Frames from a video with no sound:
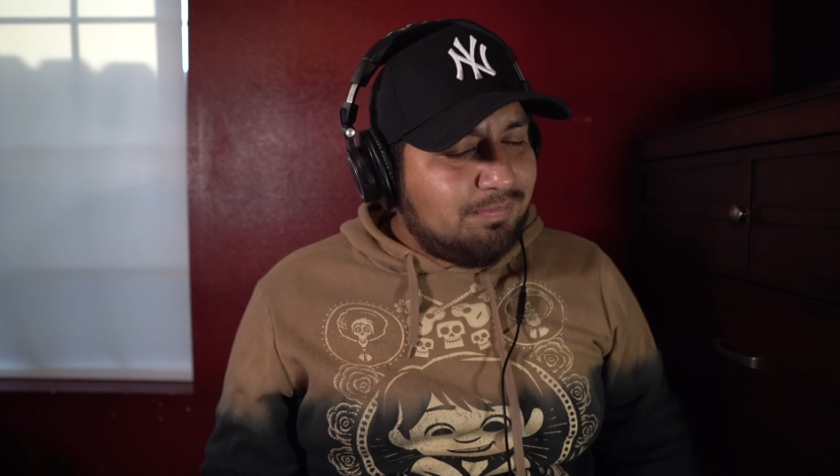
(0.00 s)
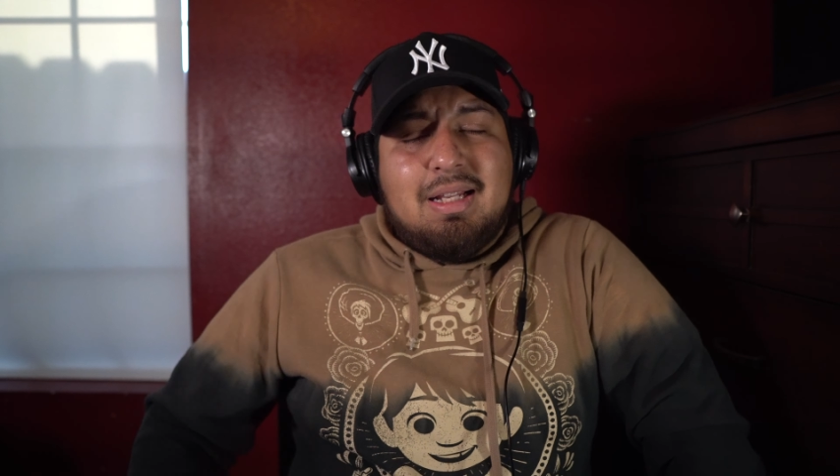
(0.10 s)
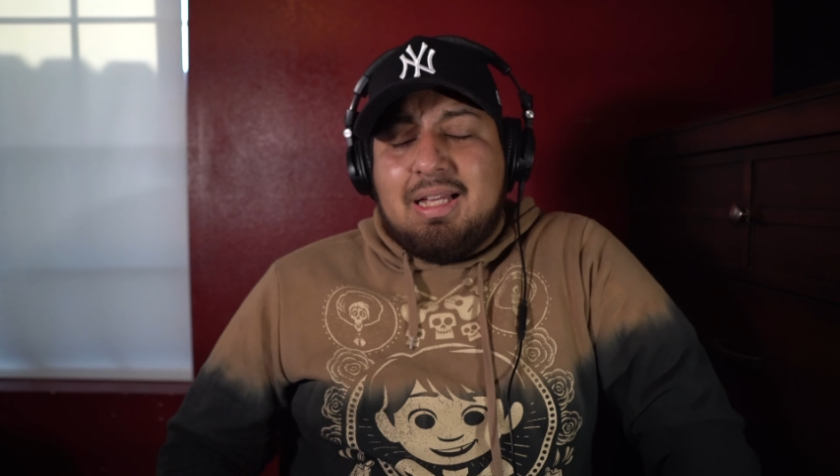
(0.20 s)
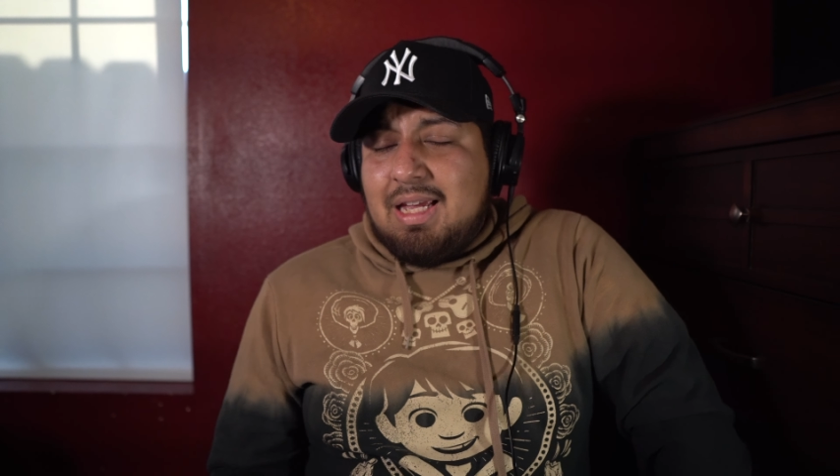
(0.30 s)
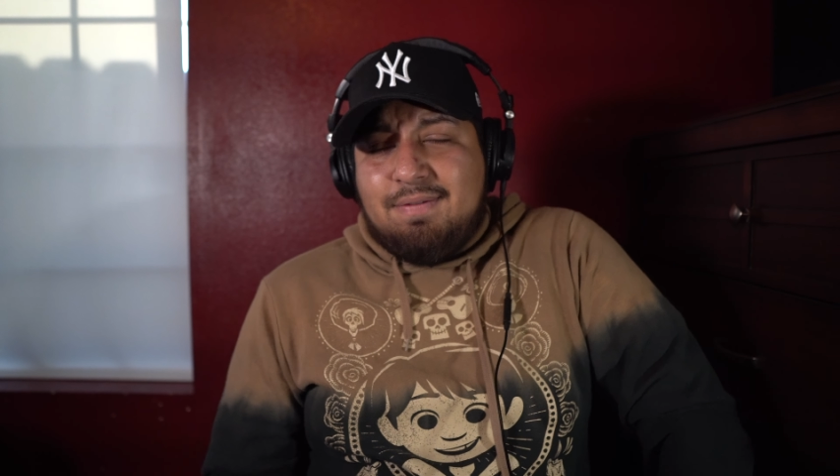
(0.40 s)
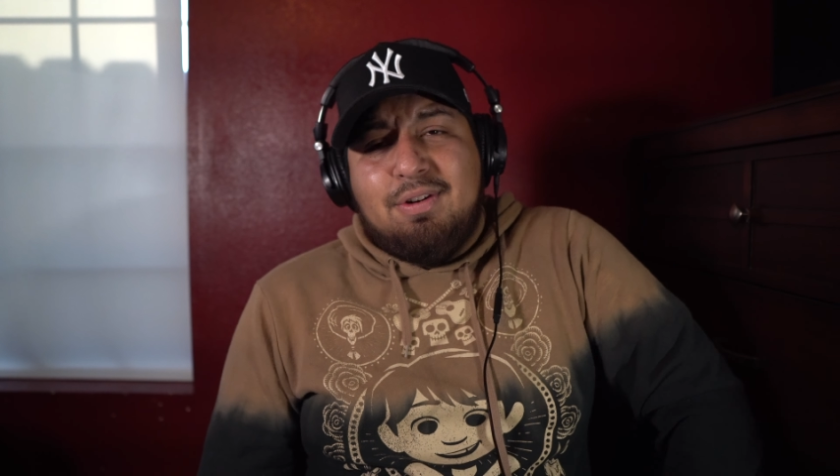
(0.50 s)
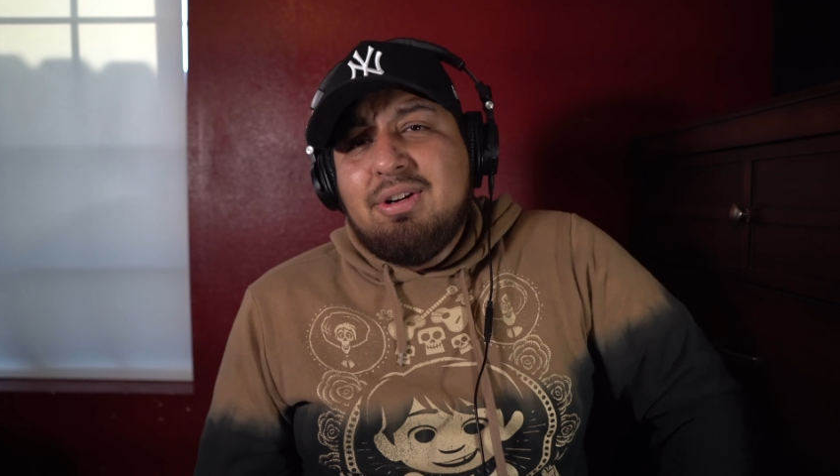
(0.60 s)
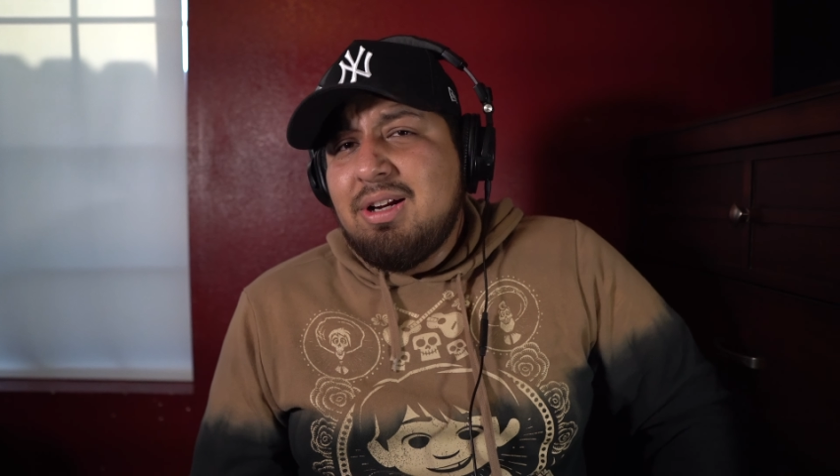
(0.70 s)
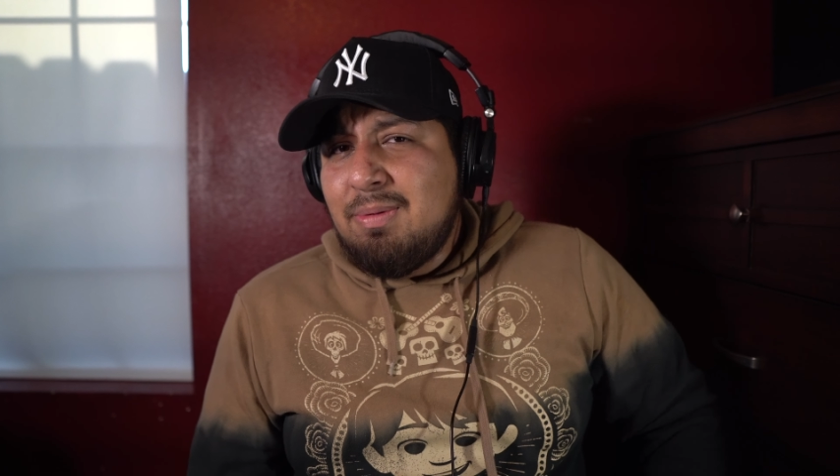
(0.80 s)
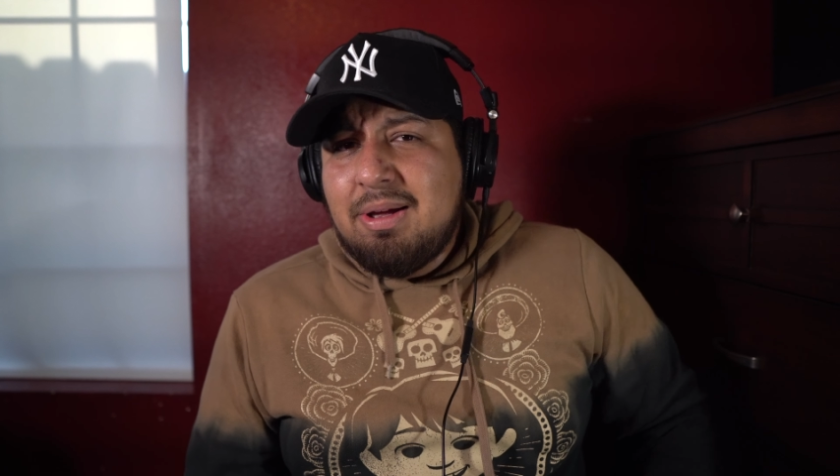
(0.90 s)
Like, if you're
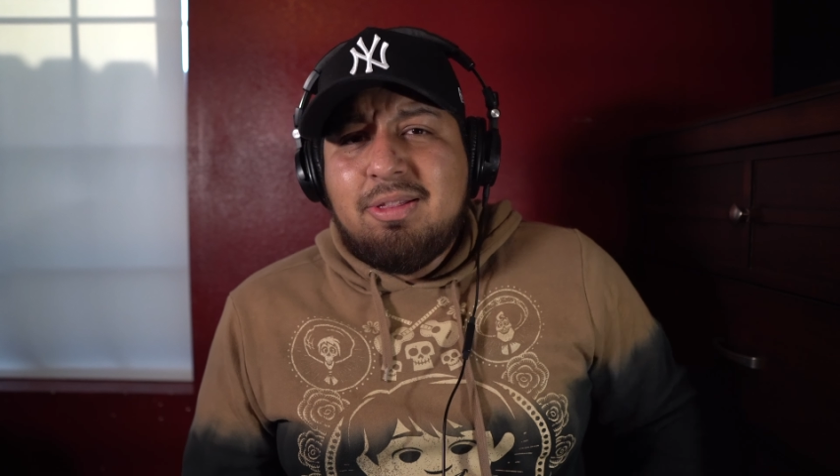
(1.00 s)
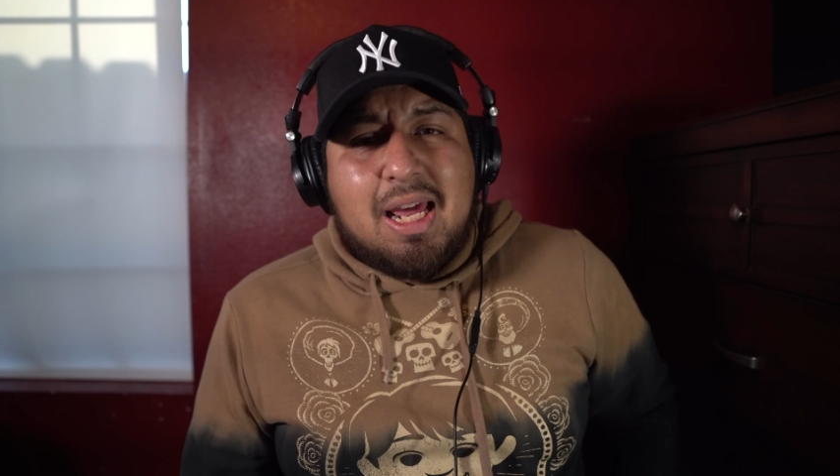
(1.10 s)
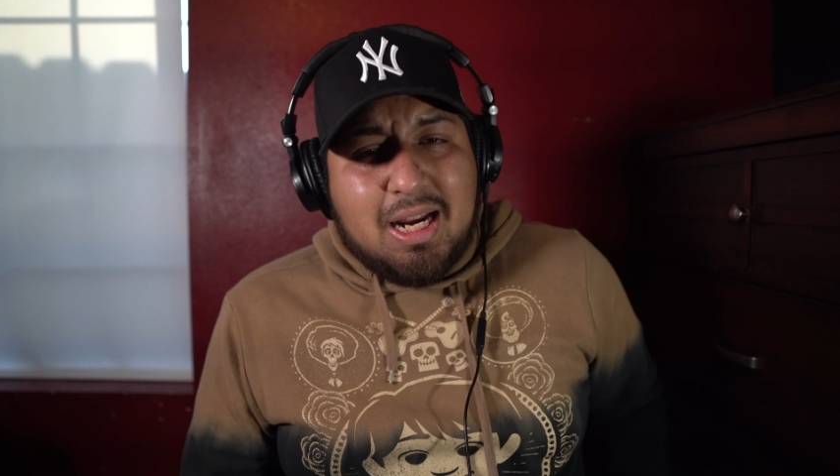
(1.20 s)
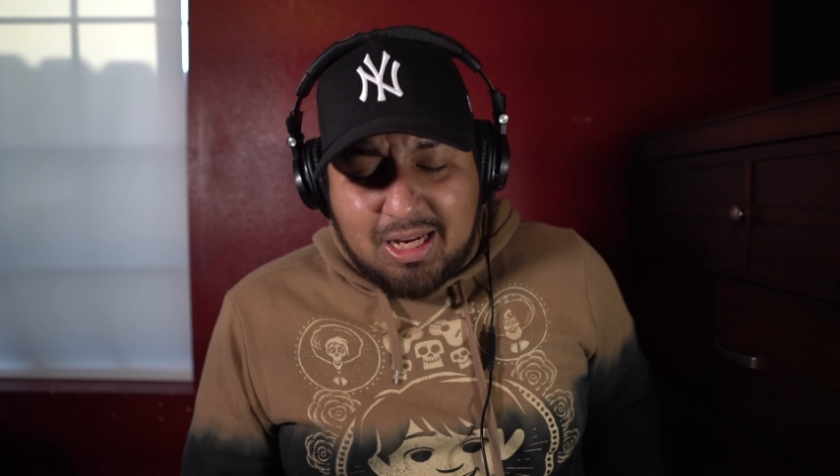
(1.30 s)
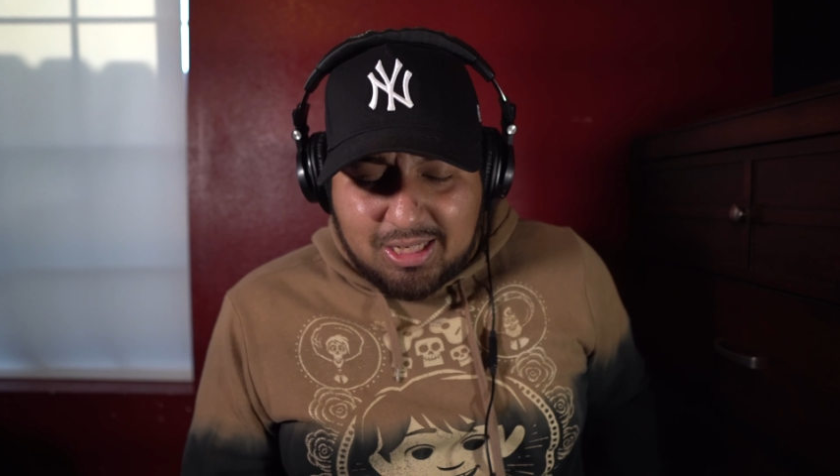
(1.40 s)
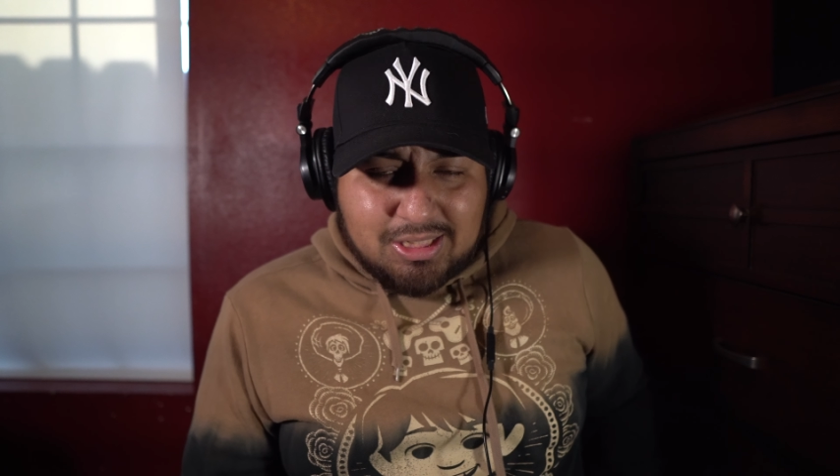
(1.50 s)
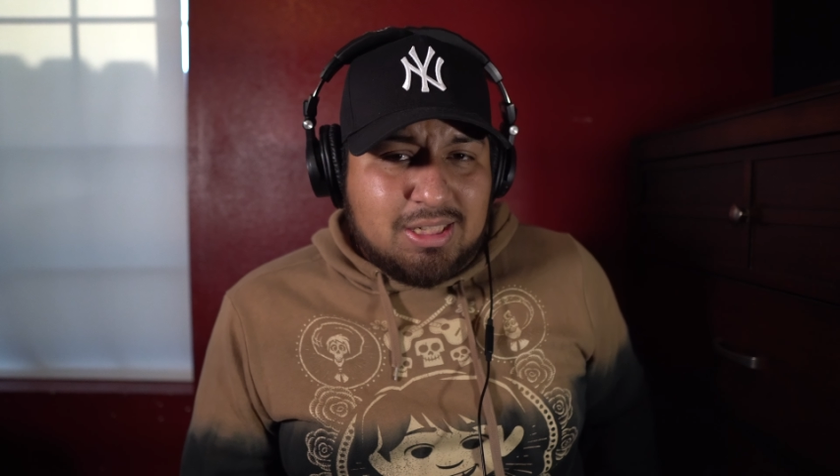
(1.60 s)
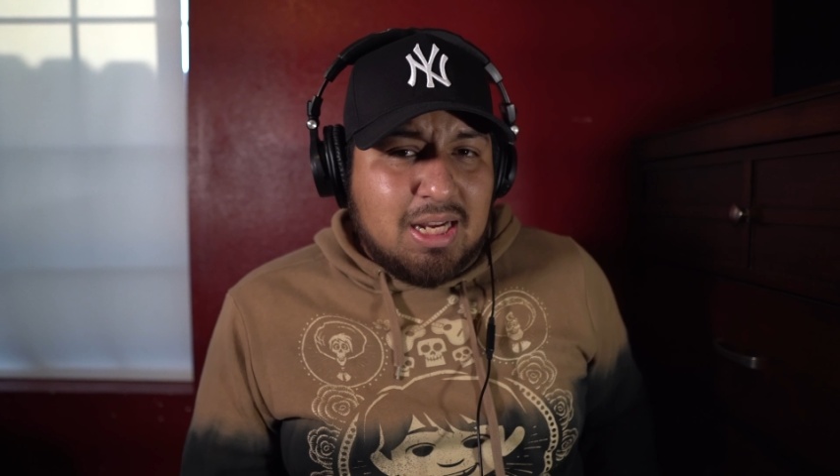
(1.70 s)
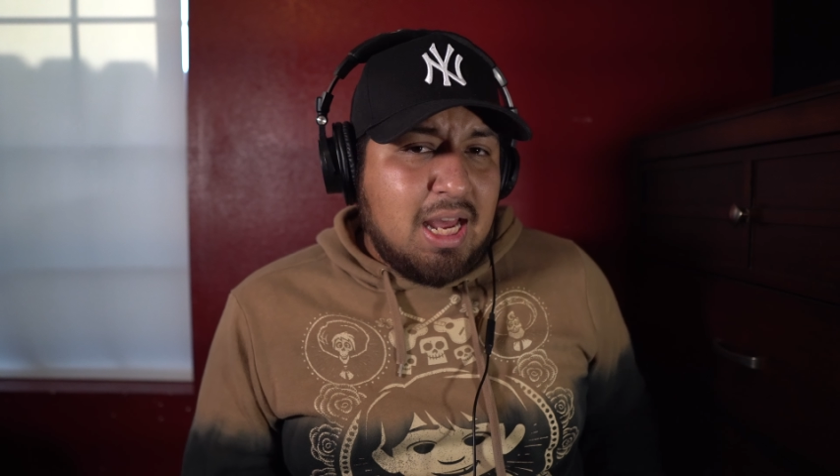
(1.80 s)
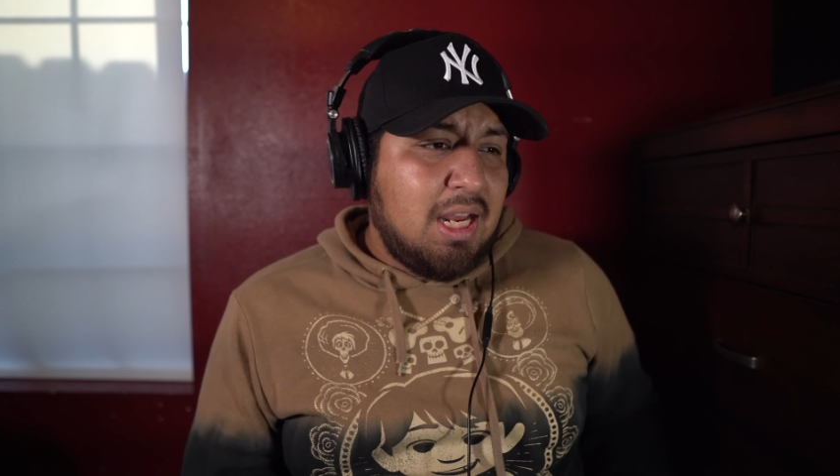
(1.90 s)
around that age
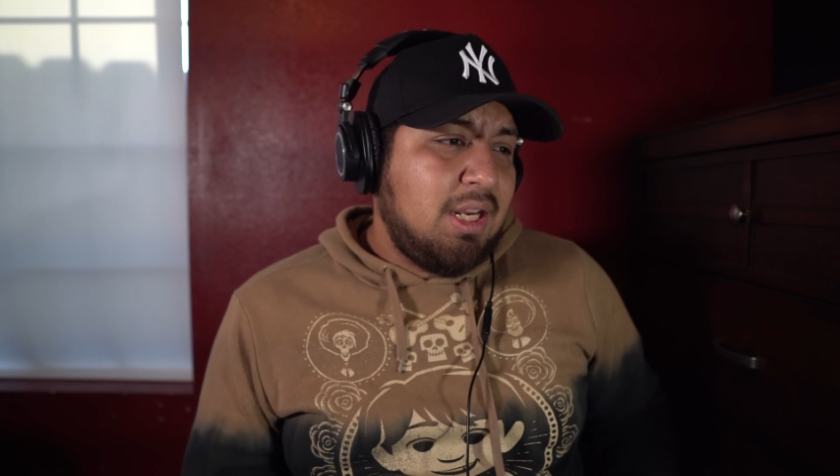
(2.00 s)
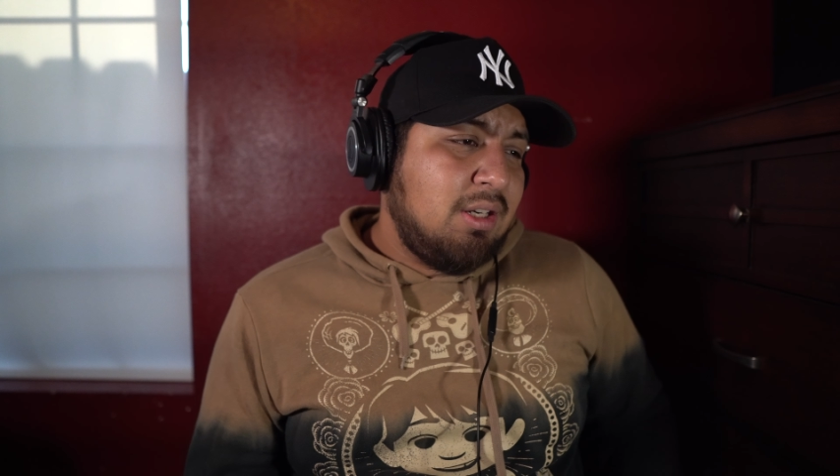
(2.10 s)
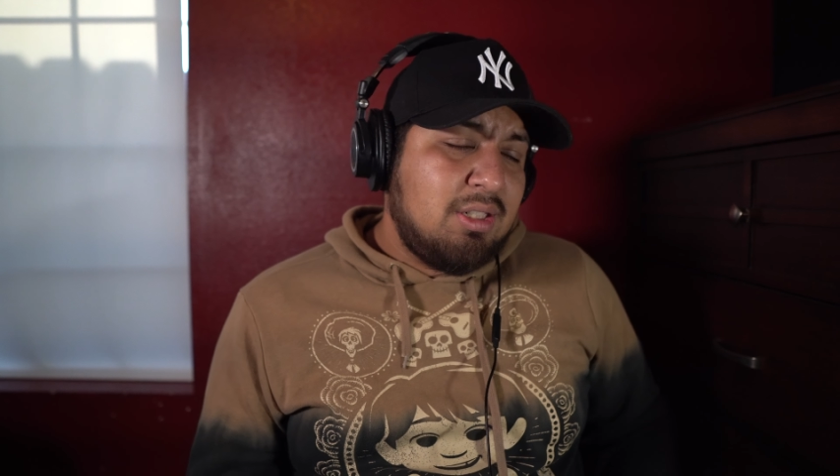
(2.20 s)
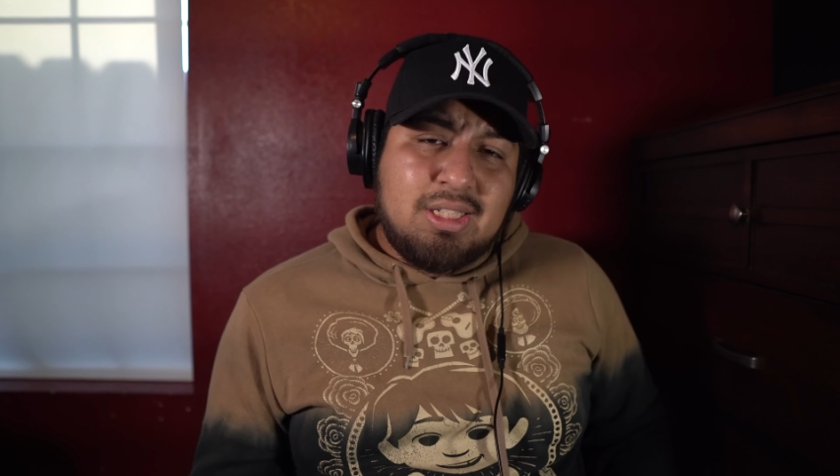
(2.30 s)
and you're